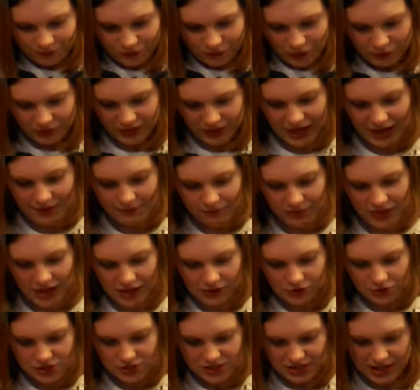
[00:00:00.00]
But yeah,
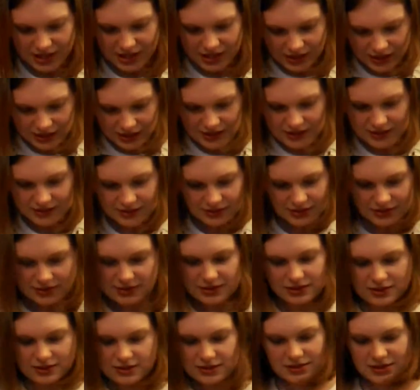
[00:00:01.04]
that looks like it
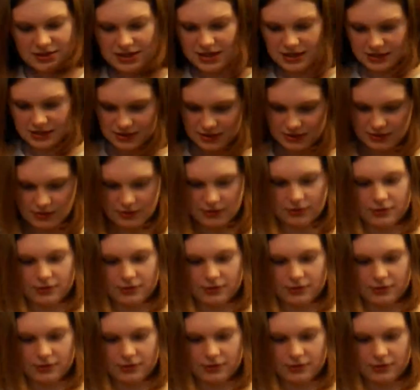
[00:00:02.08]
is it.